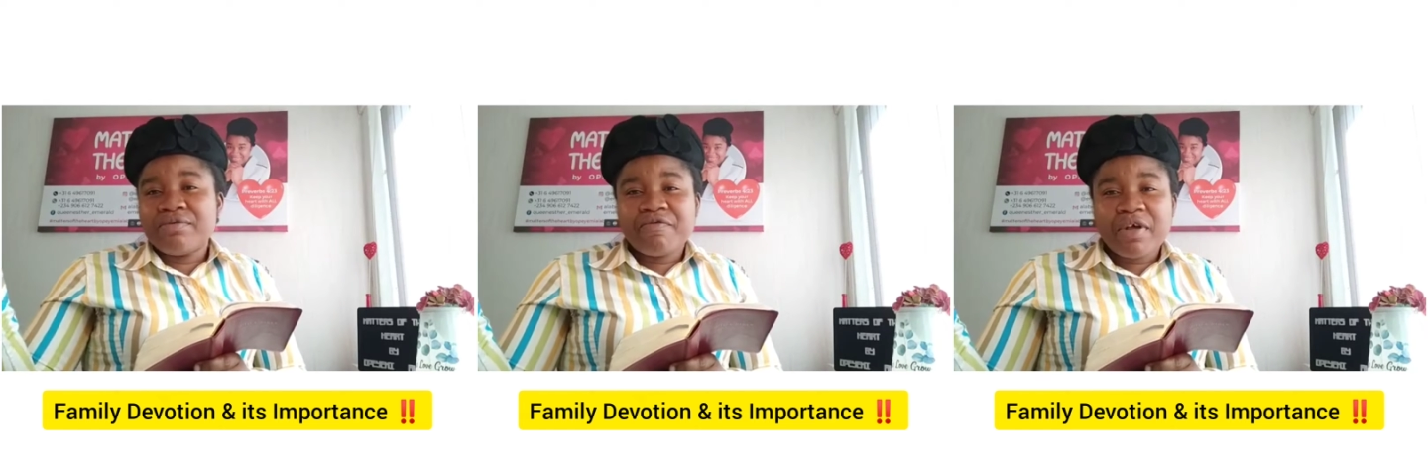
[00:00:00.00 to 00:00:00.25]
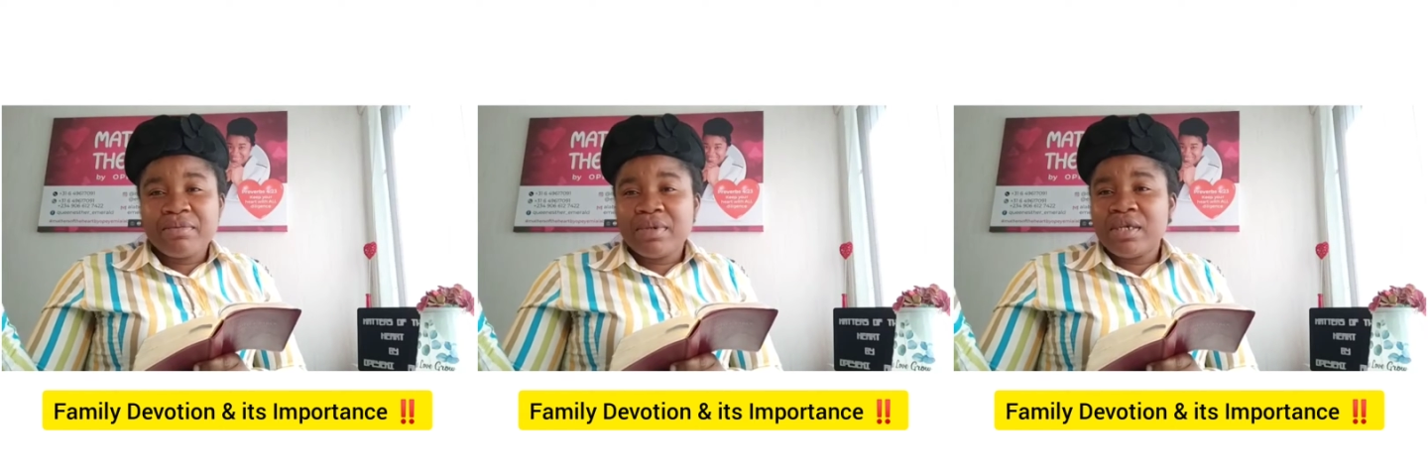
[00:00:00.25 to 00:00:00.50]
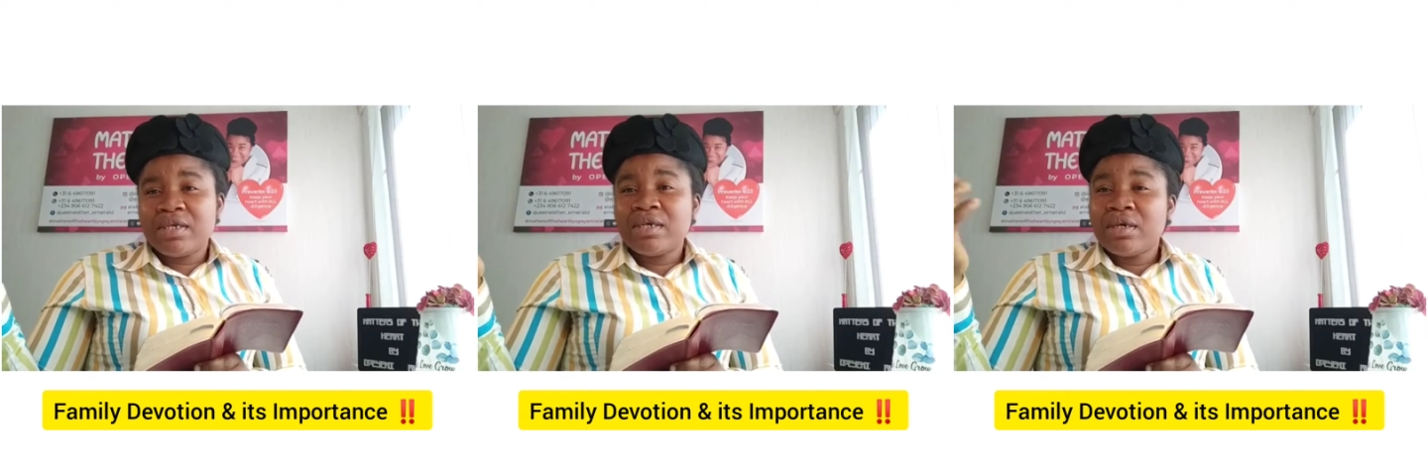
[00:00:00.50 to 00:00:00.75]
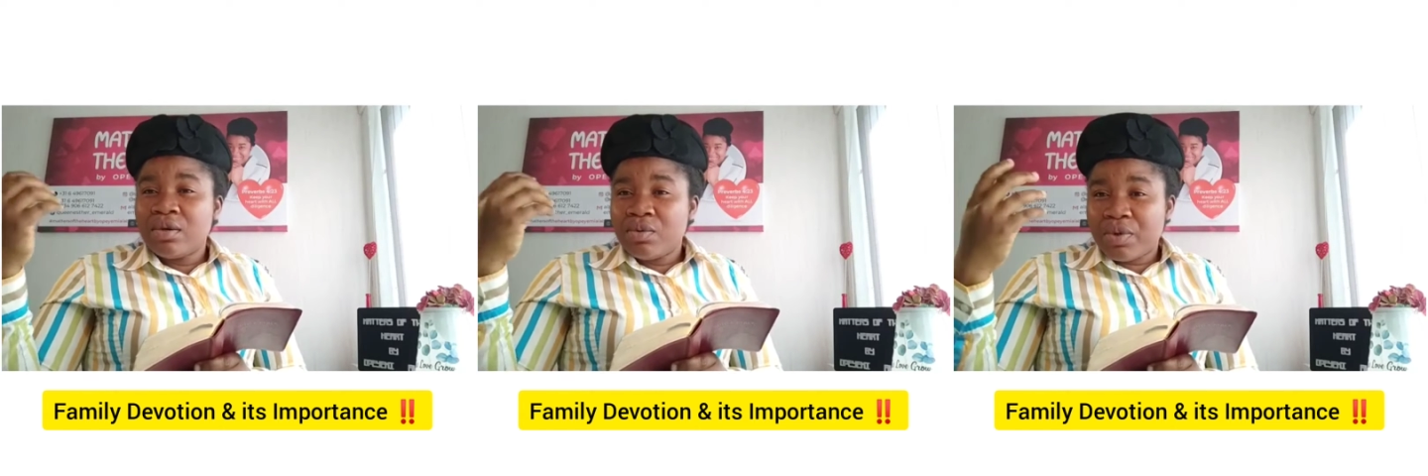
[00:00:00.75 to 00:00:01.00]

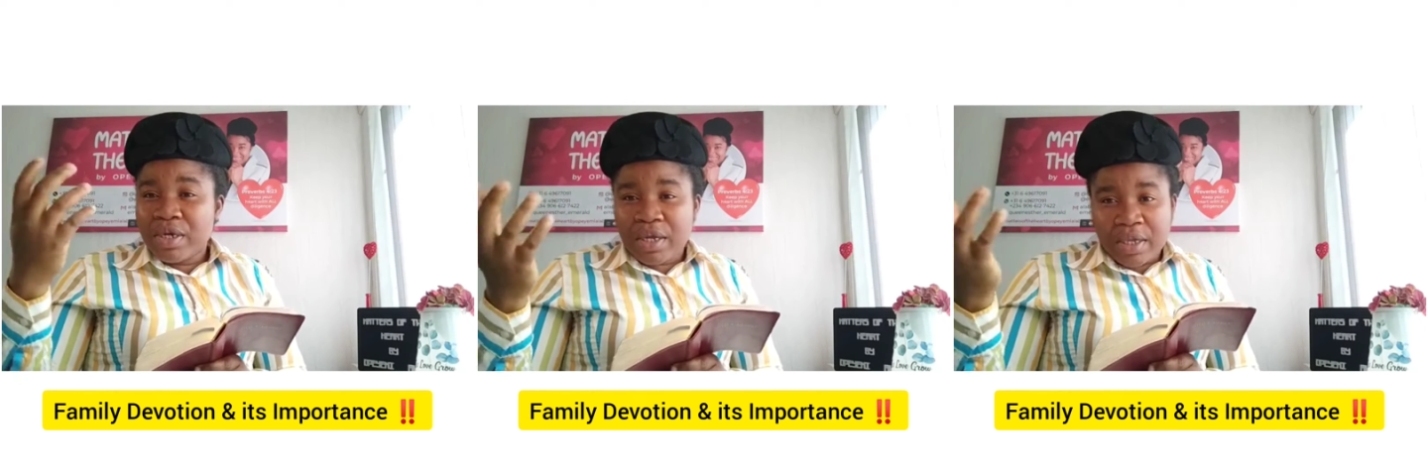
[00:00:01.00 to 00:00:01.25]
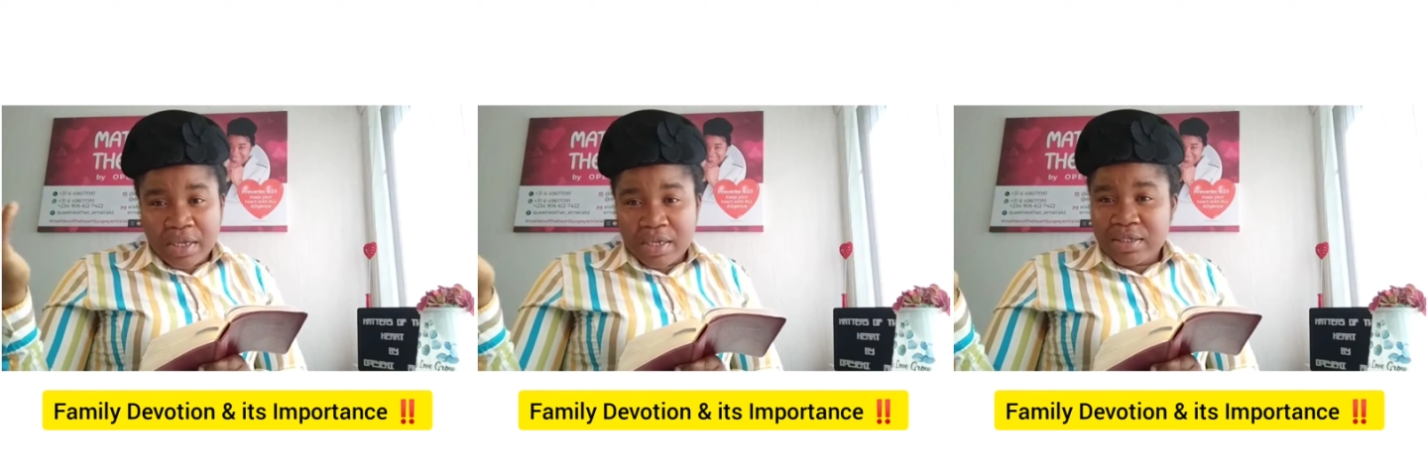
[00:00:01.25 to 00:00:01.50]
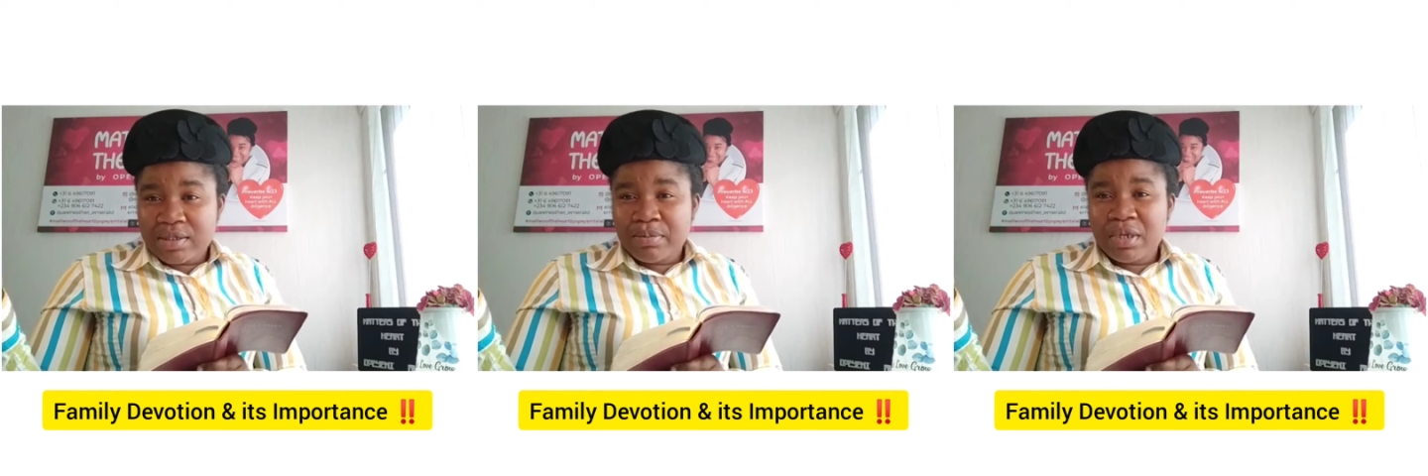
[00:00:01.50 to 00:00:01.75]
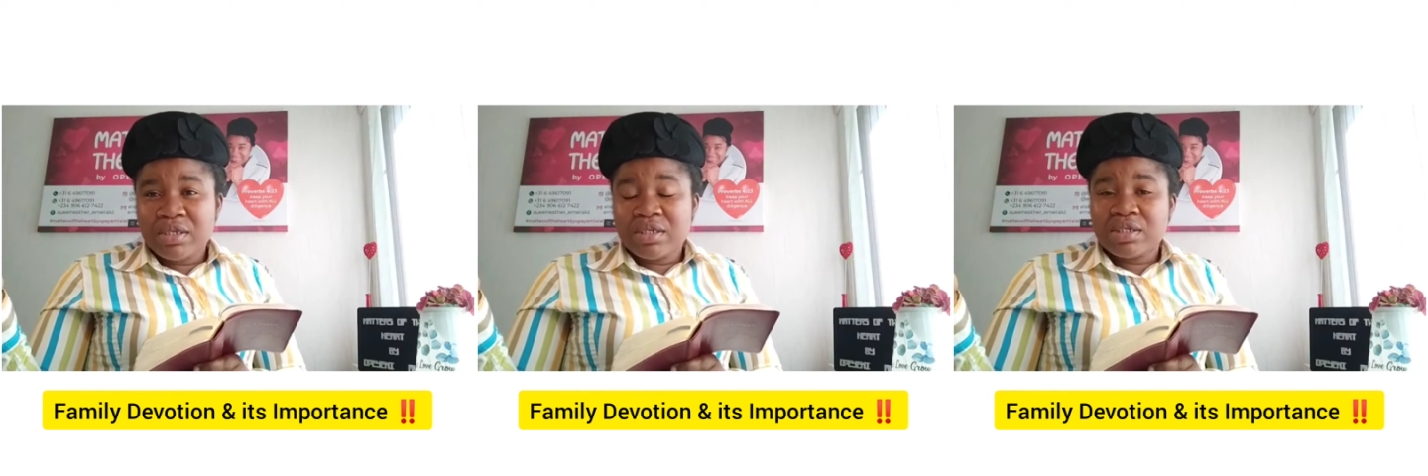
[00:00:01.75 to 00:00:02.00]
family when I
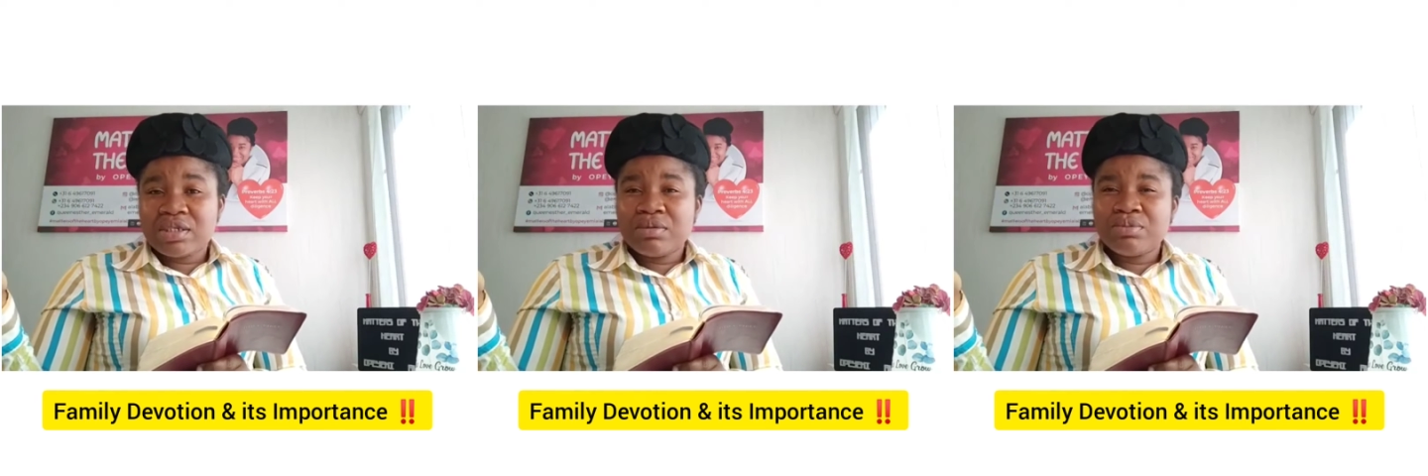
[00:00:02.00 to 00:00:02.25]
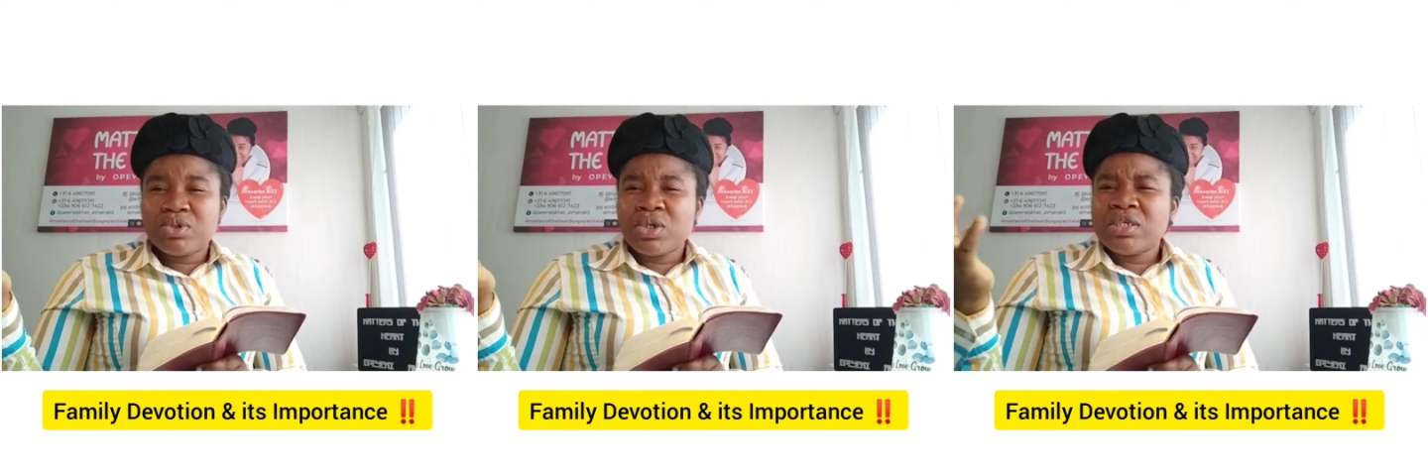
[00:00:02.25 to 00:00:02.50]
explain the scripture.